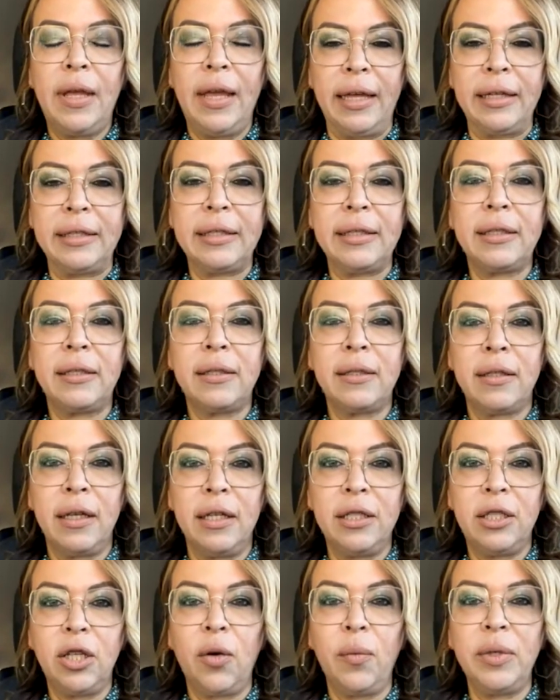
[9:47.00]
Yes.
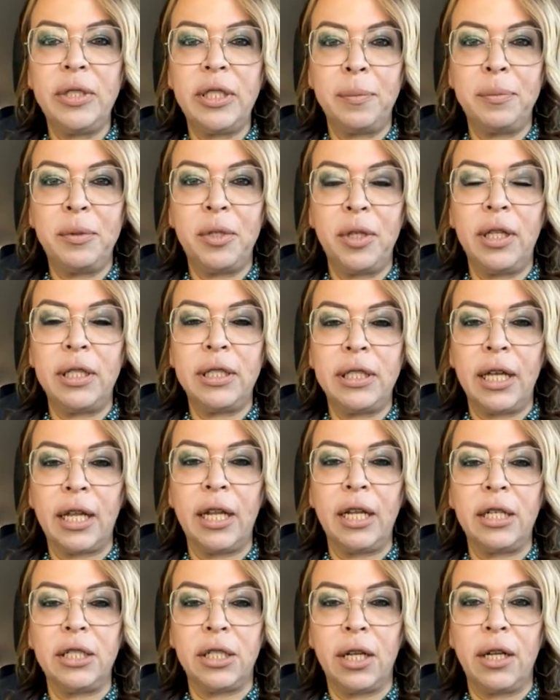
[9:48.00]
It's always up to the
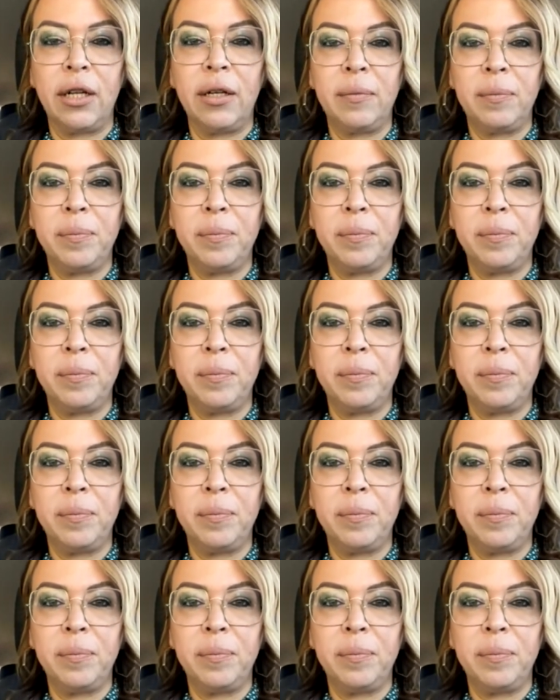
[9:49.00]
technician.